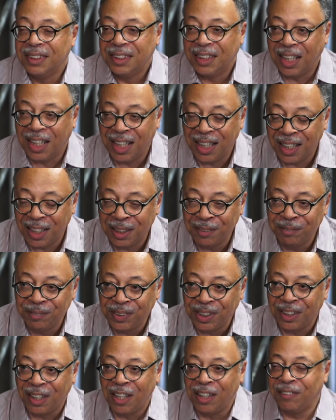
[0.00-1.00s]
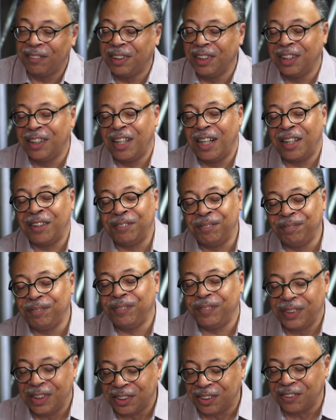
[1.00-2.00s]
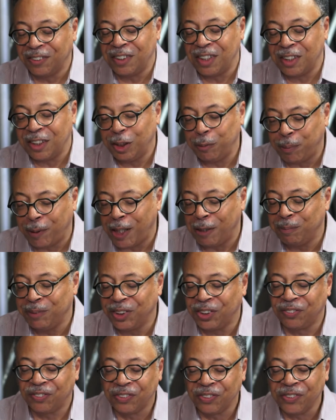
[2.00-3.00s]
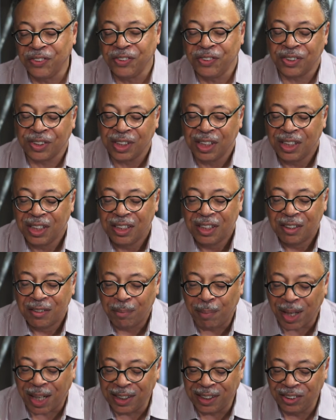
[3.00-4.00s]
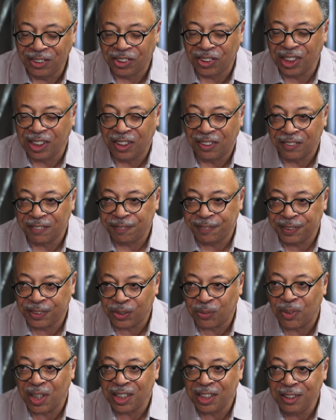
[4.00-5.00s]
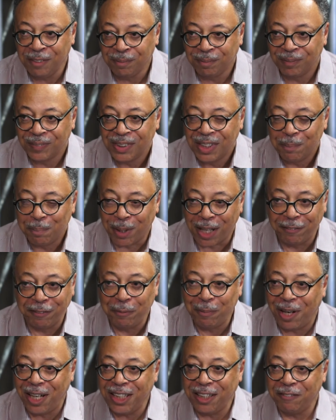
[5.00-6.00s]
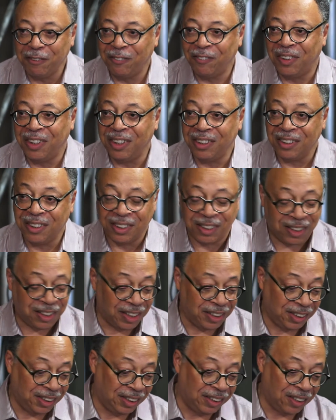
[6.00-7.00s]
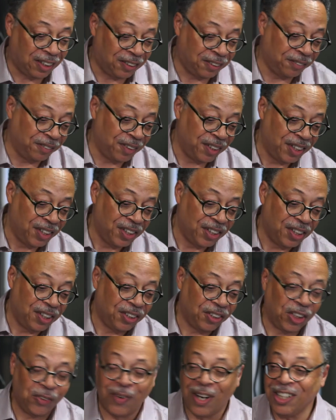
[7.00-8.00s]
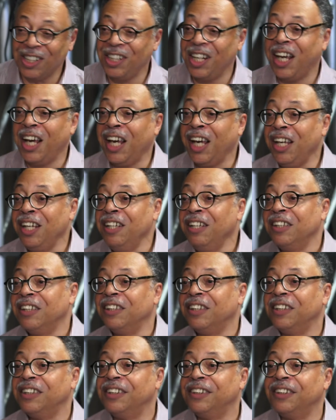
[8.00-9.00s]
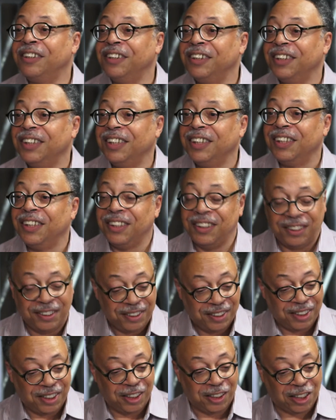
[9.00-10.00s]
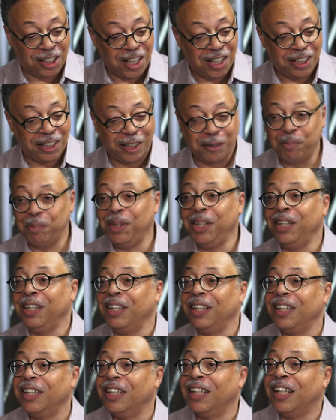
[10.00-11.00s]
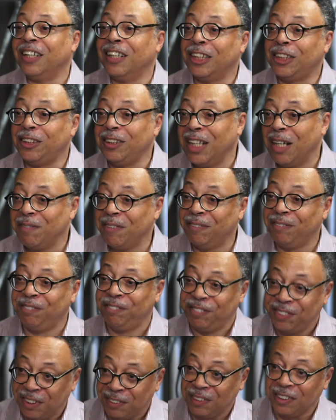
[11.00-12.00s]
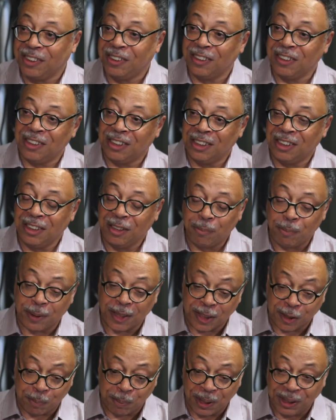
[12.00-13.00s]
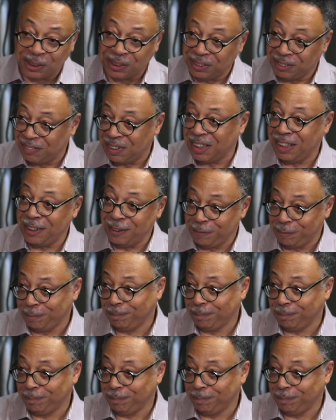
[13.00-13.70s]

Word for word: um, in our in our in terms of the department's rules, but I usually go for twenty. But I remind everyone, I say, you know, you want an A, you're going to get a B unless you have a very good participation grade.